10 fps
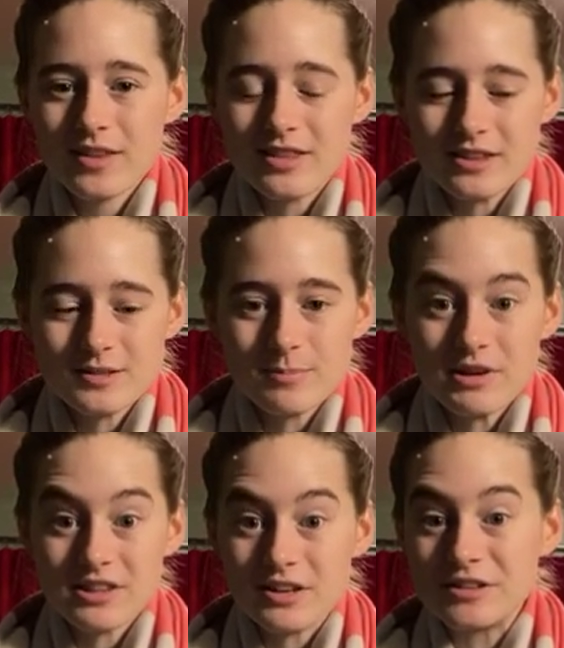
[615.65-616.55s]
this
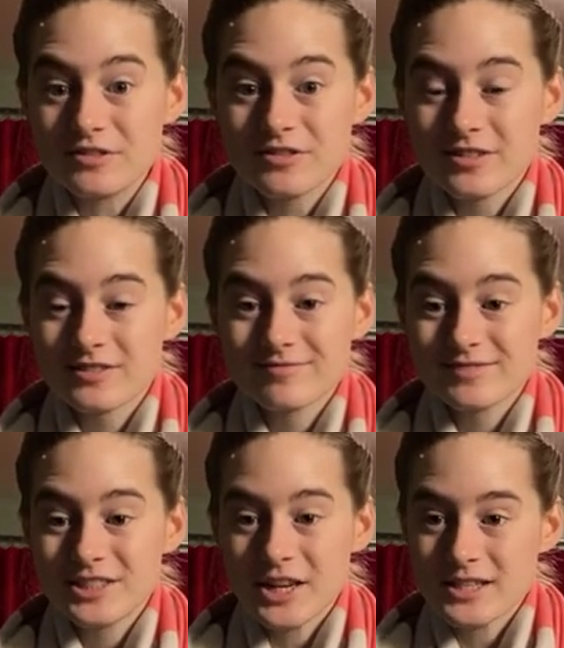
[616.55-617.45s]
month of
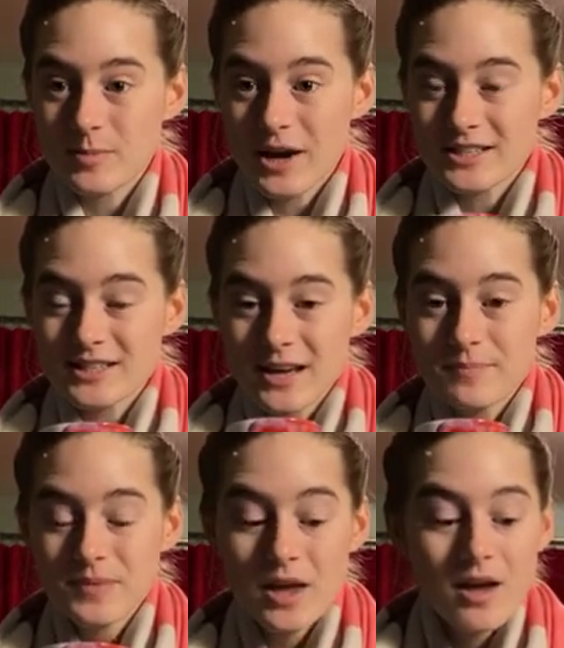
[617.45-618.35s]
jazzy practice time.